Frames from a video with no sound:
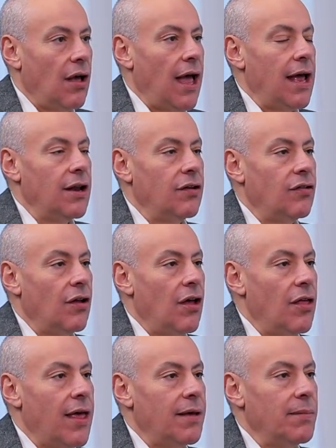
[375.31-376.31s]
and
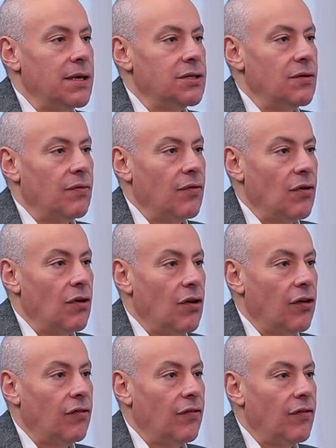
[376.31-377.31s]
that means that we've got a
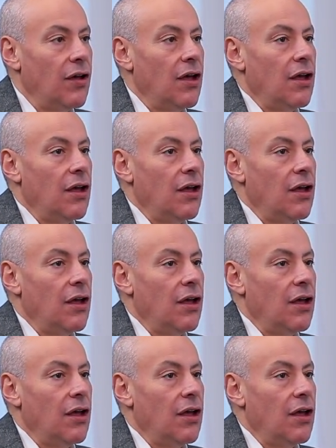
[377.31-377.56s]
lot of